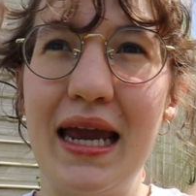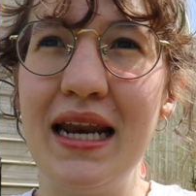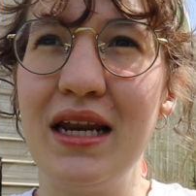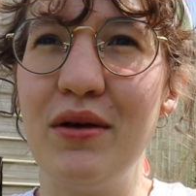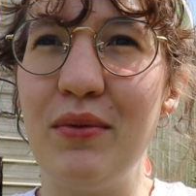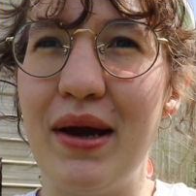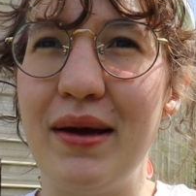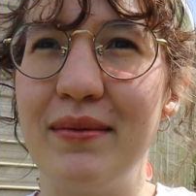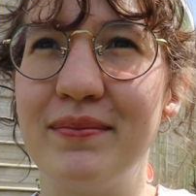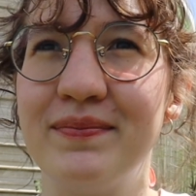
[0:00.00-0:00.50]

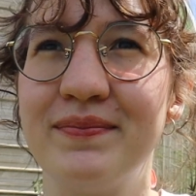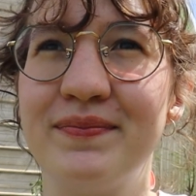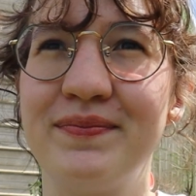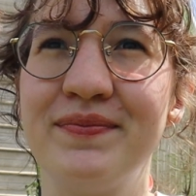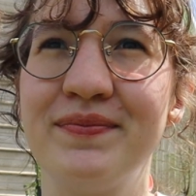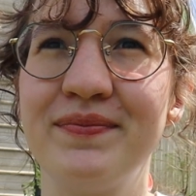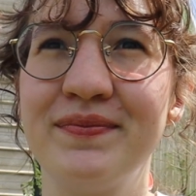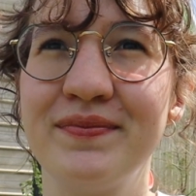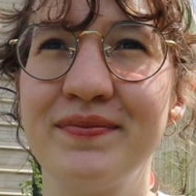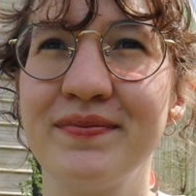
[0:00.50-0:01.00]
anyway,
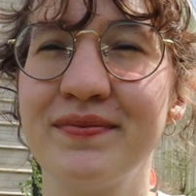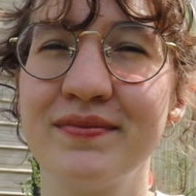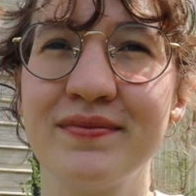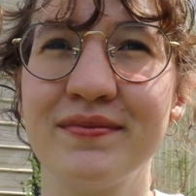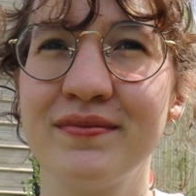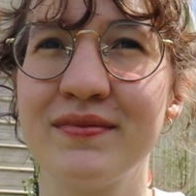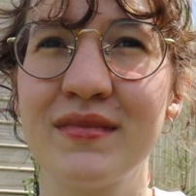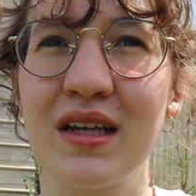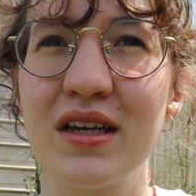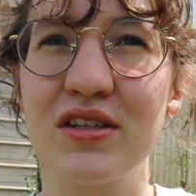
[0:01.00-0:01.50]

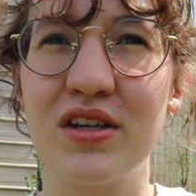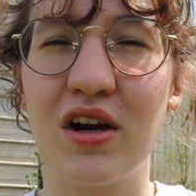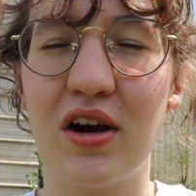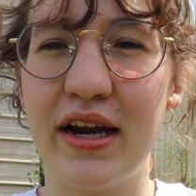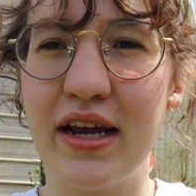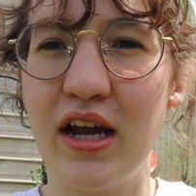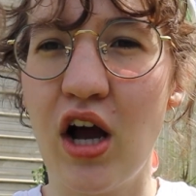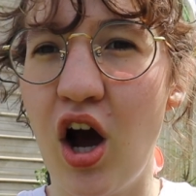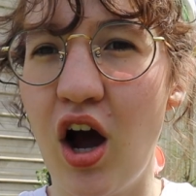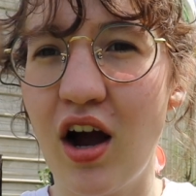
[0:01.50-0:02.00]

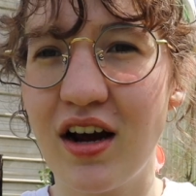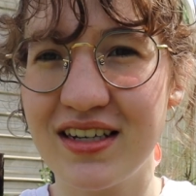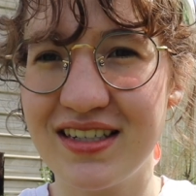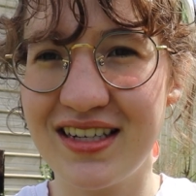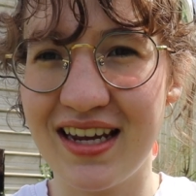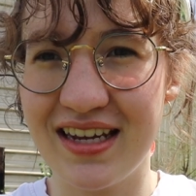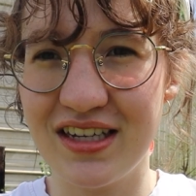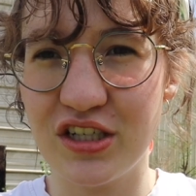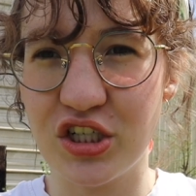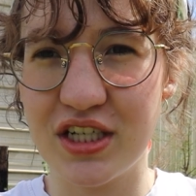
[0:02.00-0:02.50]
sorry, hawk
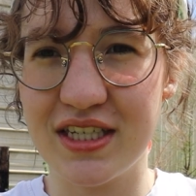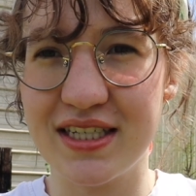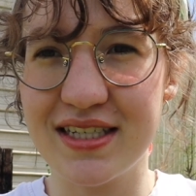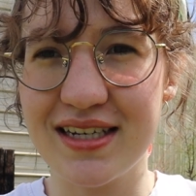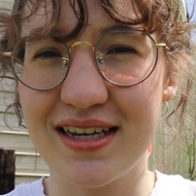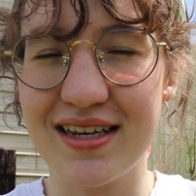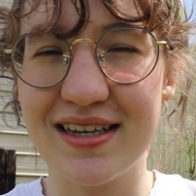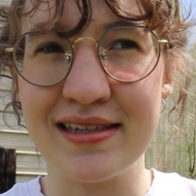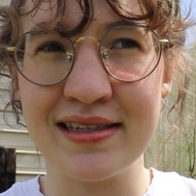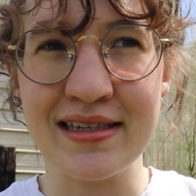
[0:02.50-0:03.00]
tangent
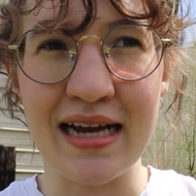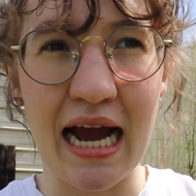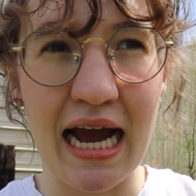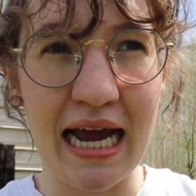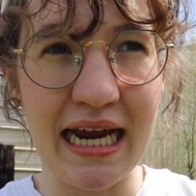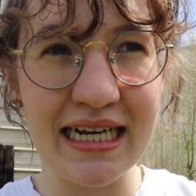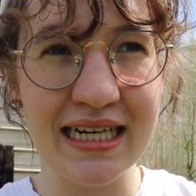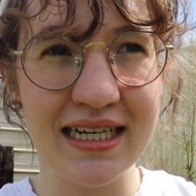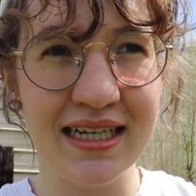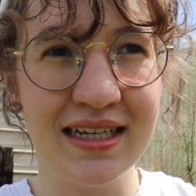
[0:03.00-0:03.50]

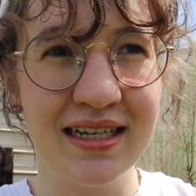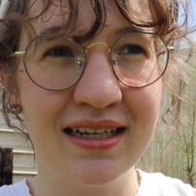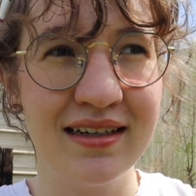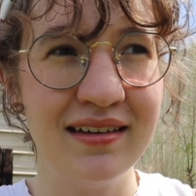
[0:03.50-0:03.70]
aside,